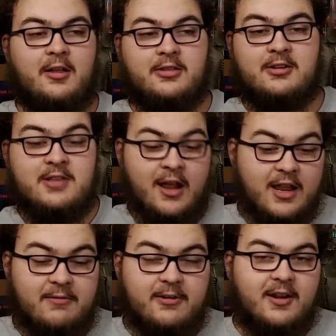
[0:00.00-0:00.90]
There's not
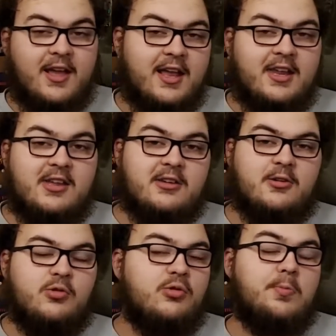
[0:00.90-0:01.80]
even any
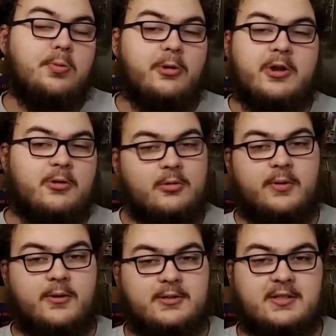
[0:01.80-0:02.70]
cool pre-order
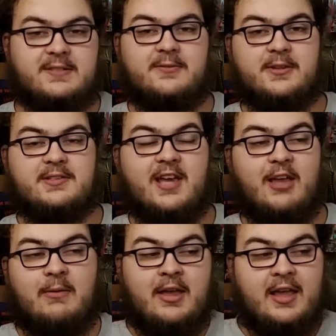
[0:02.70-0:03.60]
bonuses for this
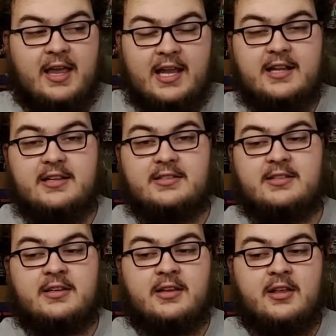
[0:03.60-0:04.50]
game. It
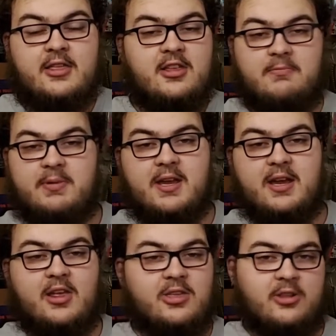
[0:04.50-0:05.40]
is the
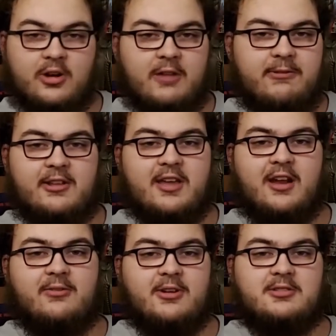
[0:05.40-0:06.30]
big 35th
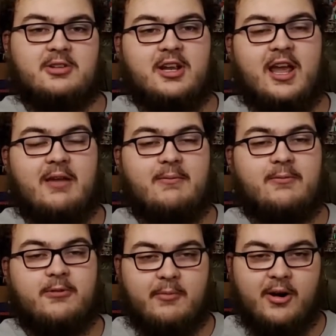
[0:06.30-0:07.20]
anniversary game
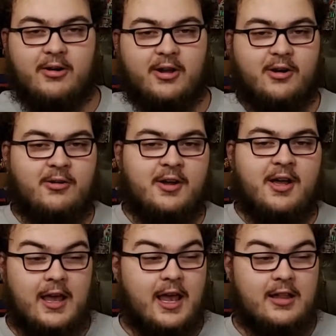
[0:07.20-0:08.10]
for Mario.
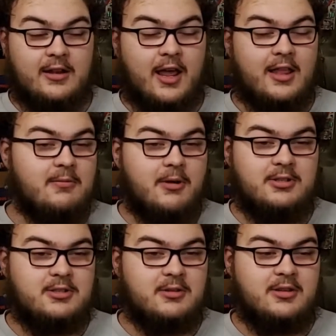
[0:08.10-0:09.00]
And the
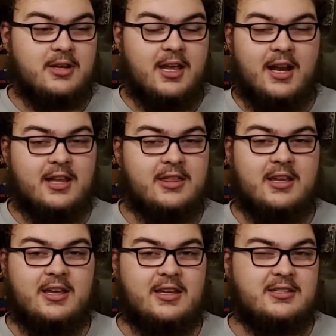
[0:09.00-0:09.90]
most you can get, I
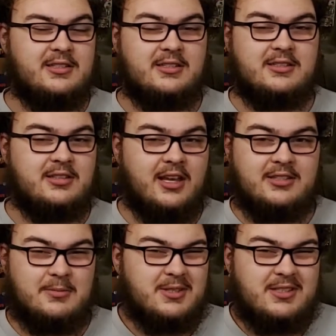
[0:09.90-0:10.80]
think, is like
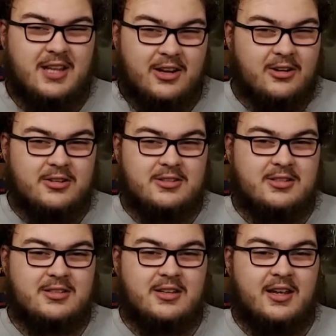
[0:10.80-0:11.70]
some
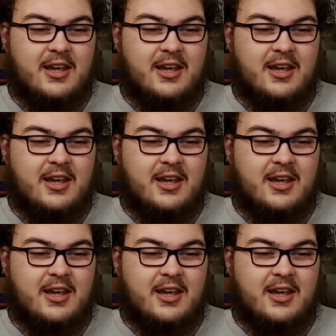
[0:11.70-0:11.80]
stickers.